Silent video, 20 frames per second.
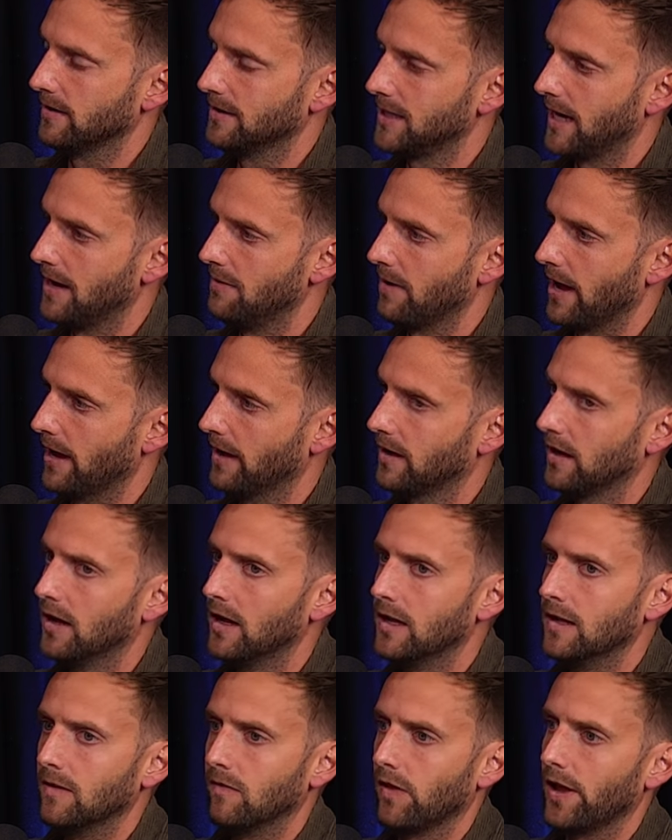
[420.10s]
and a T Mac.
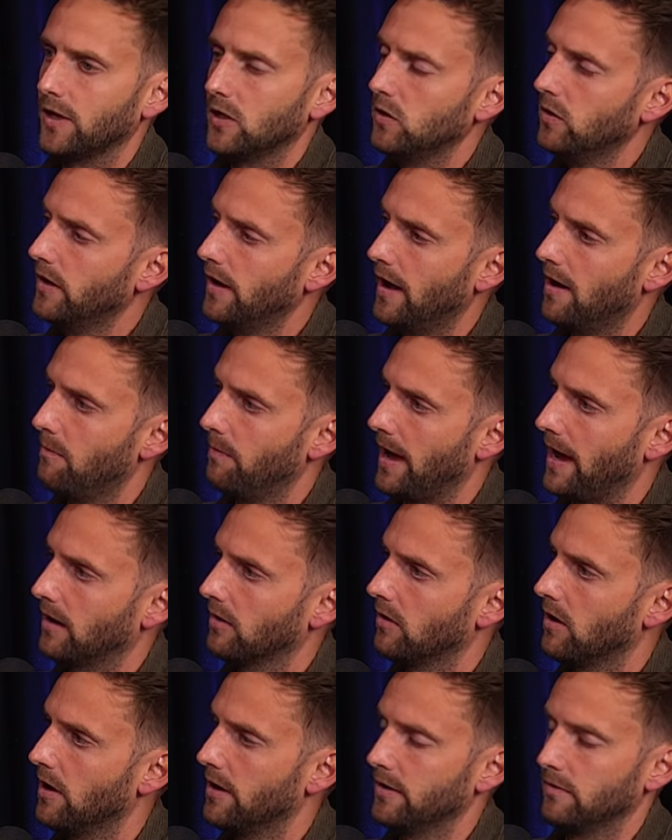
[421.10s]
Like you look at our
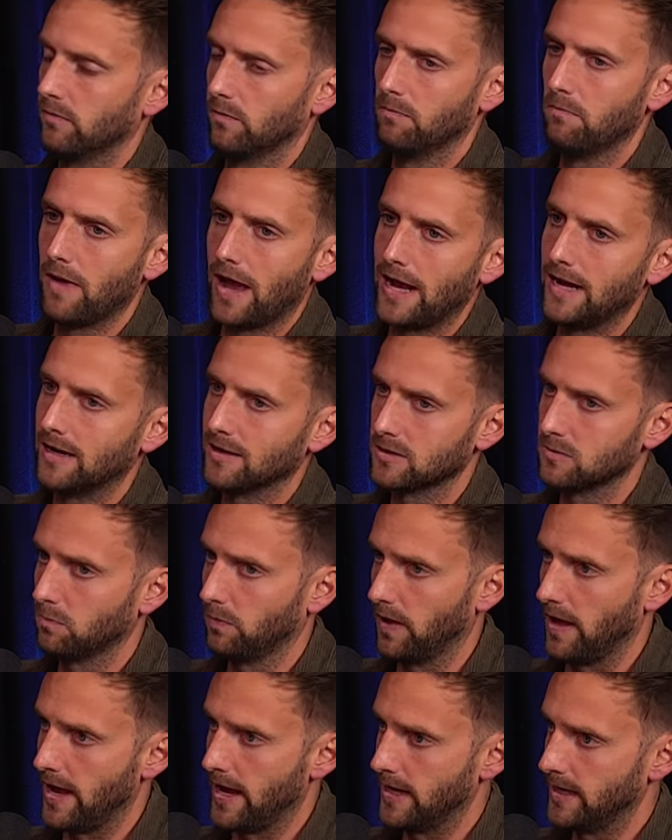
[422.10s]
back line, and May
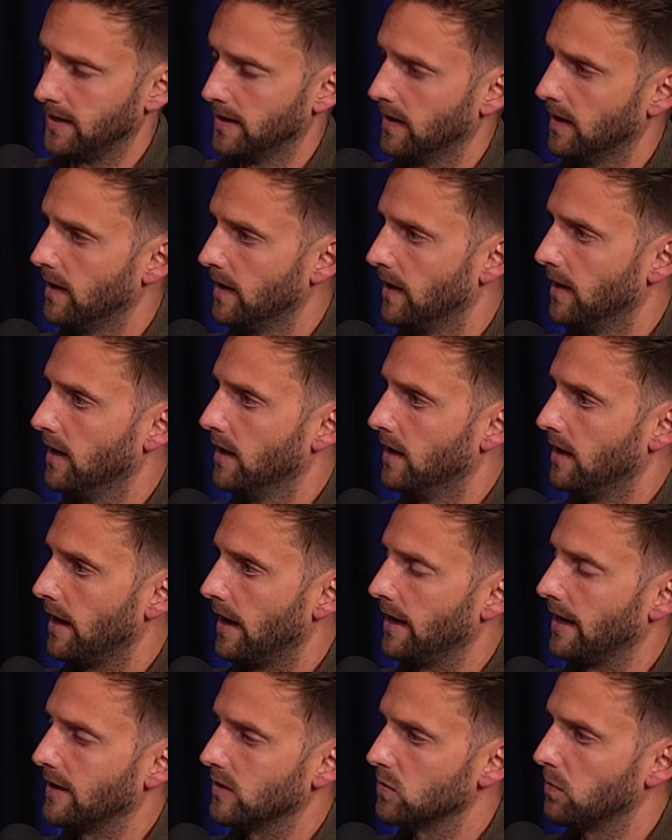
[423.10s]
doesn't play
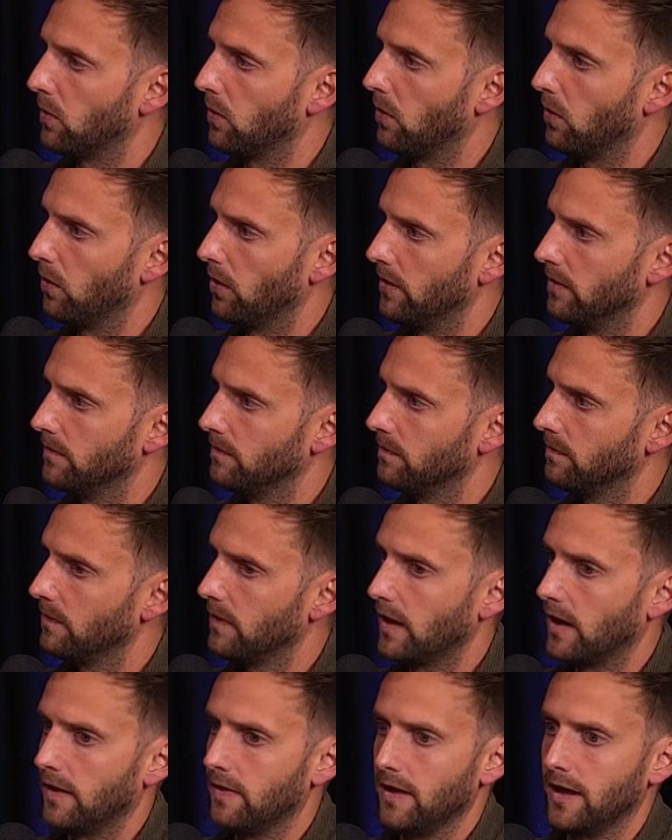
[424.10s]
against Port,
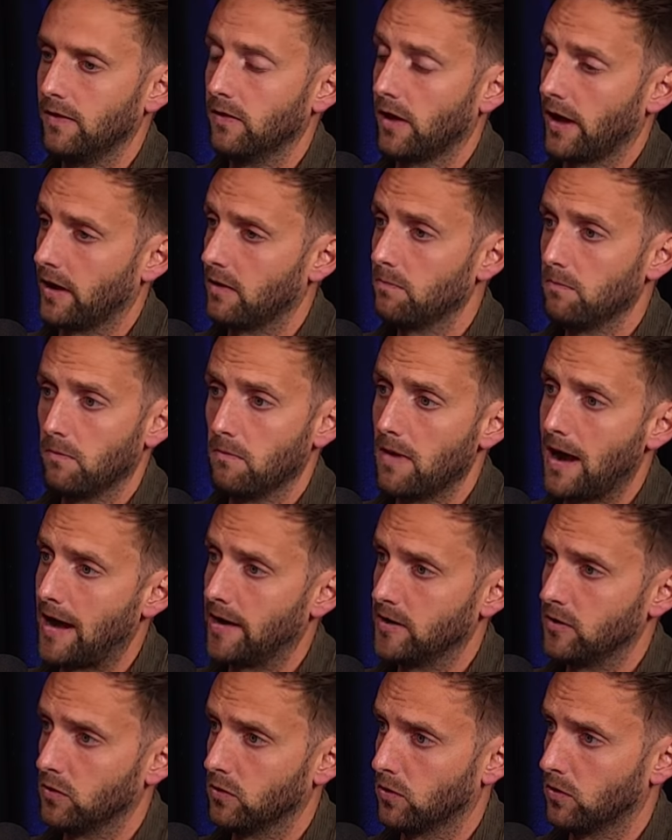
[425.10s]
and then like
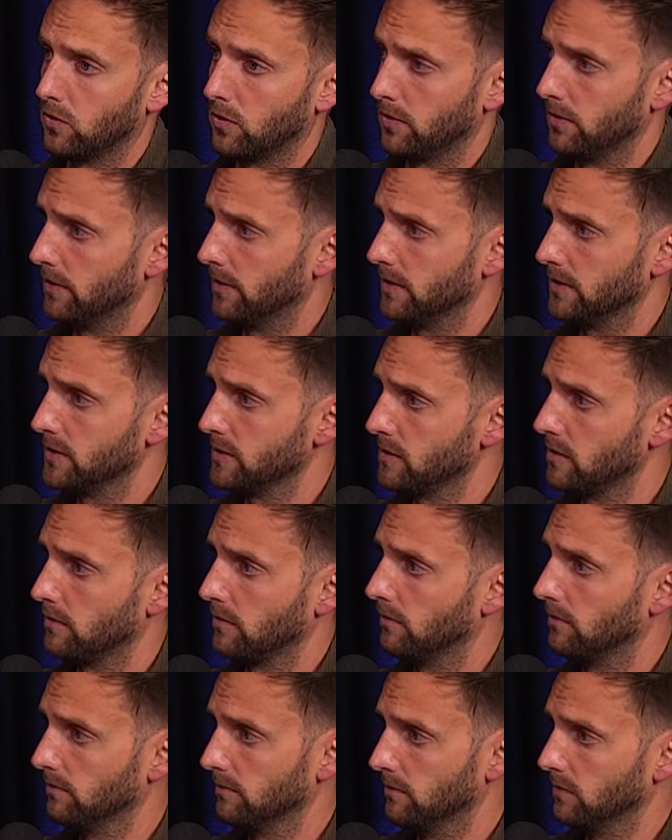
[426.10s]
Marty Hore is a
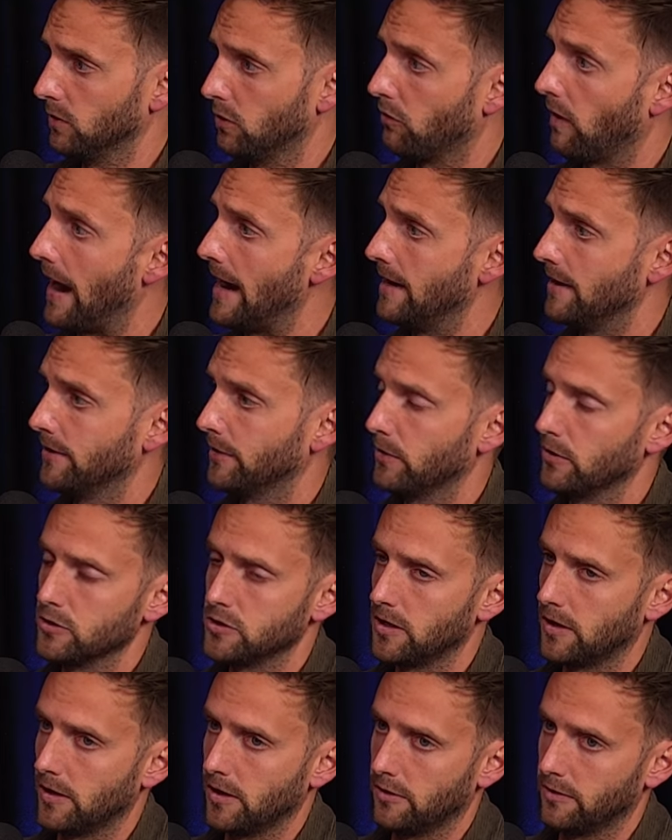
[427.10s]
great
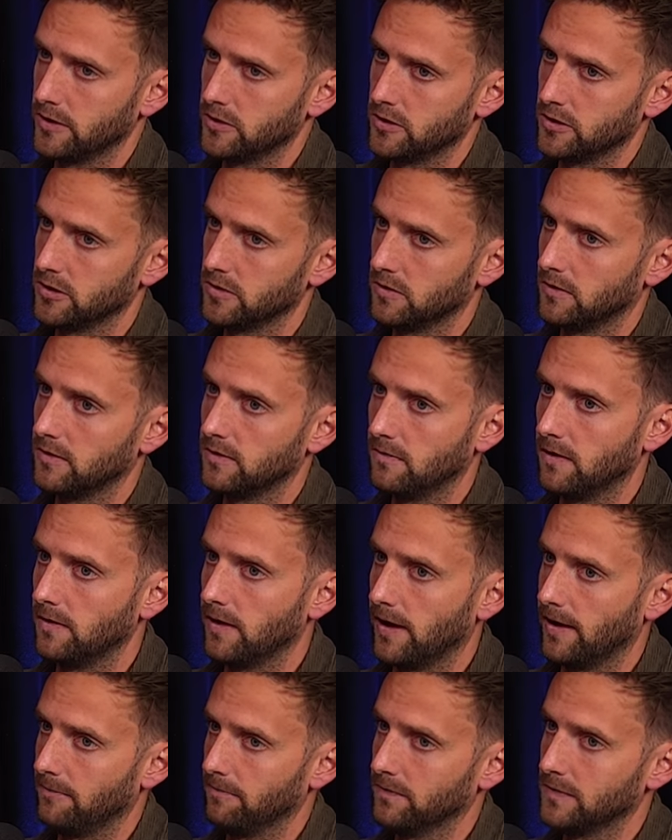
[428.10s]
inclusion. I know he's just
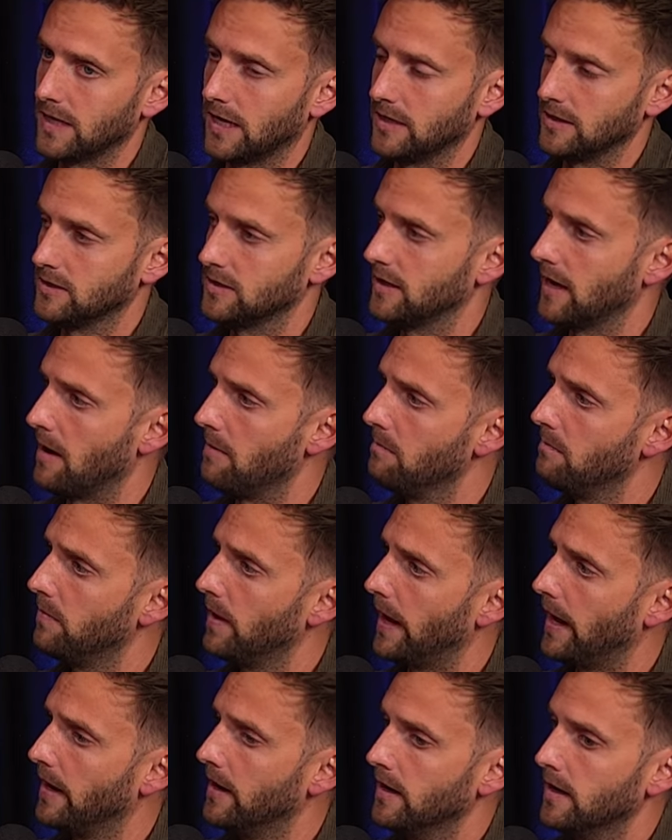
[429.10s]
um, done his thumb, but
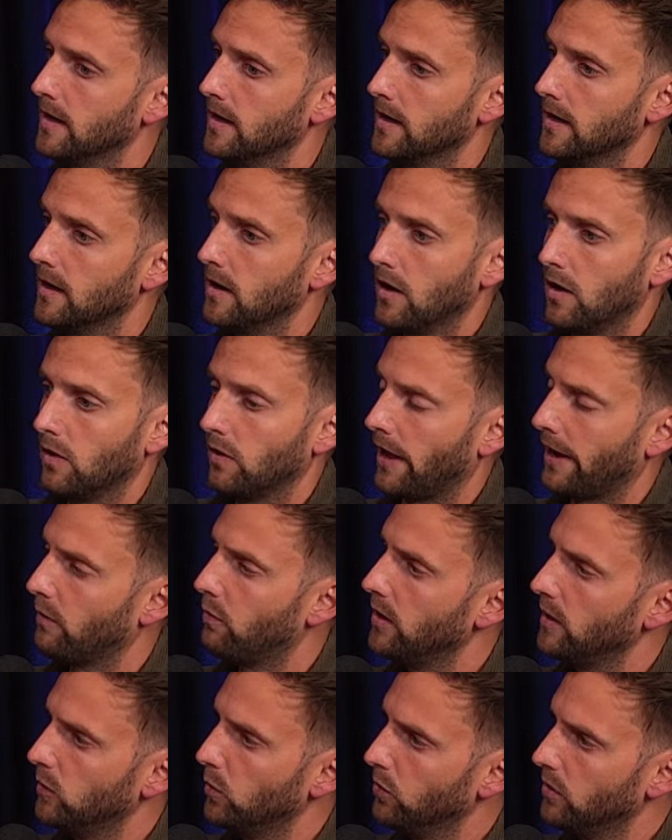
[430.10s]
fractured his thumb. Like
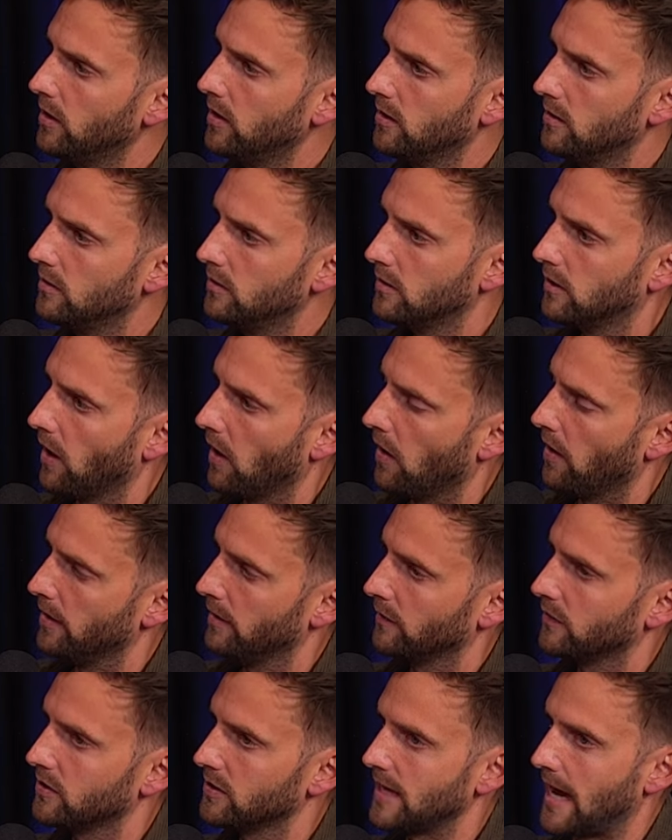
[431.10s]
yeah. we look
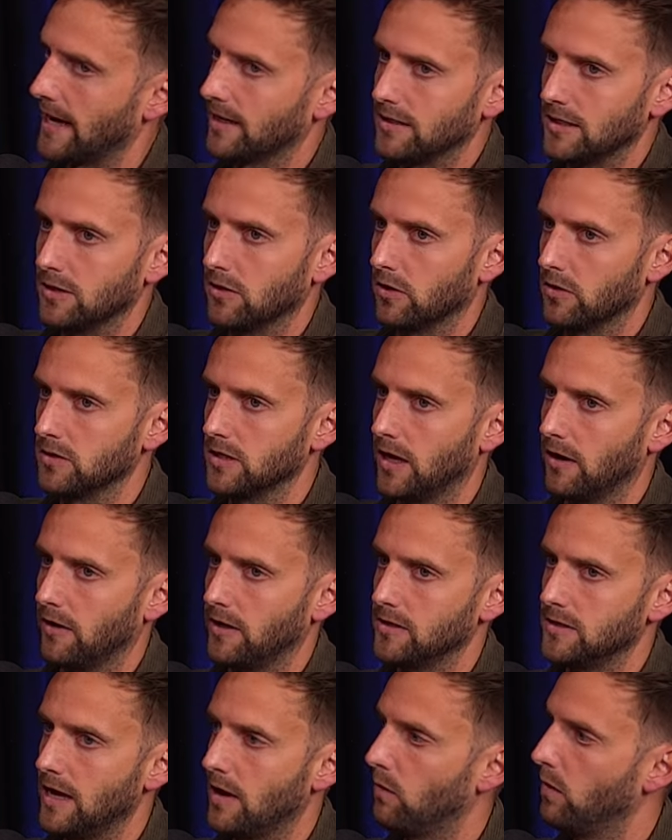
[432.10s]
kind of stacked in those
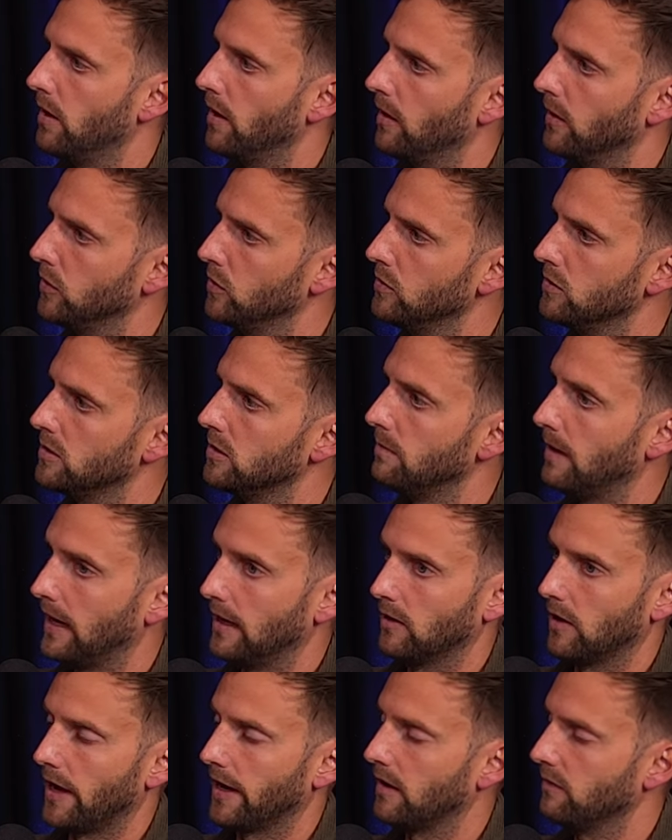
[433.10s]
areas now where it used to
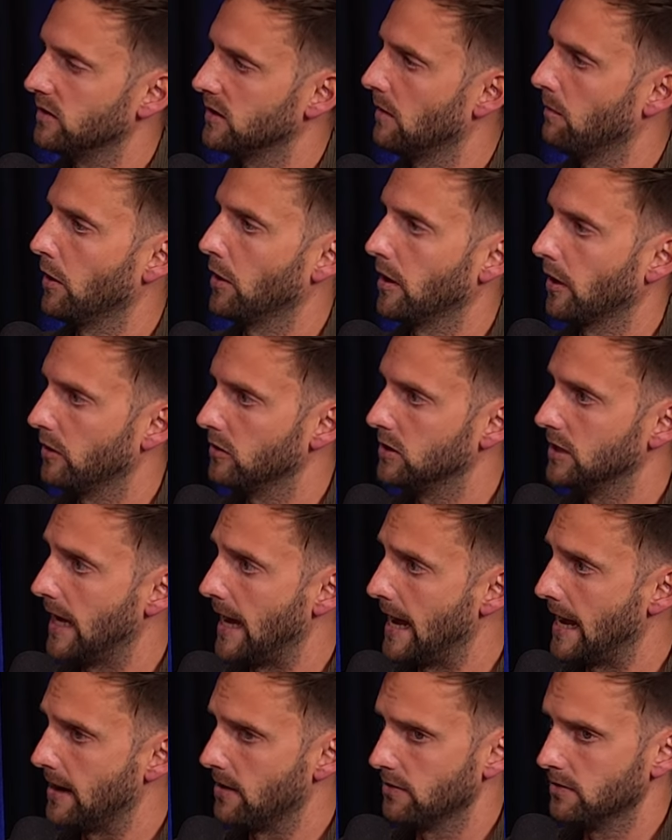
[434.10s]
be like if someone goes
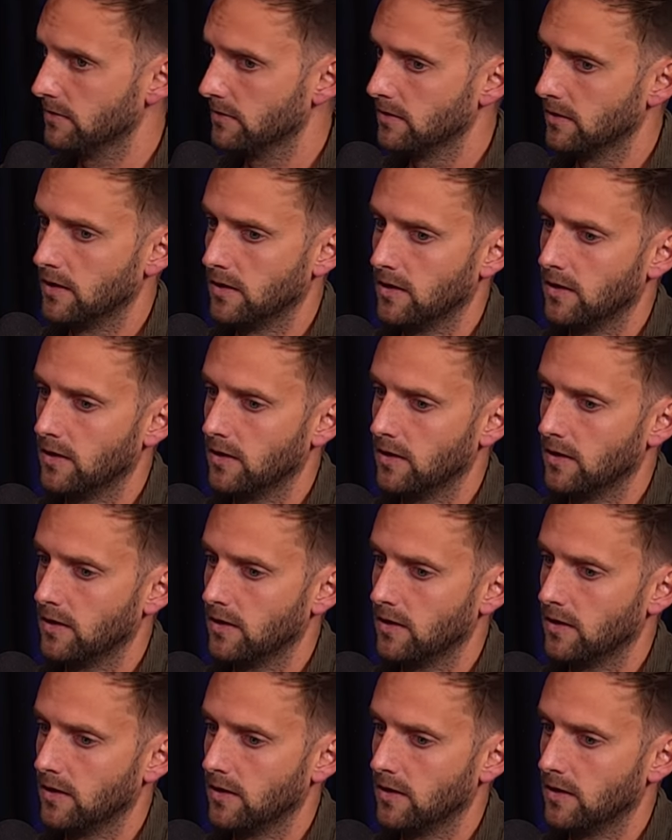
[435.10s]
down,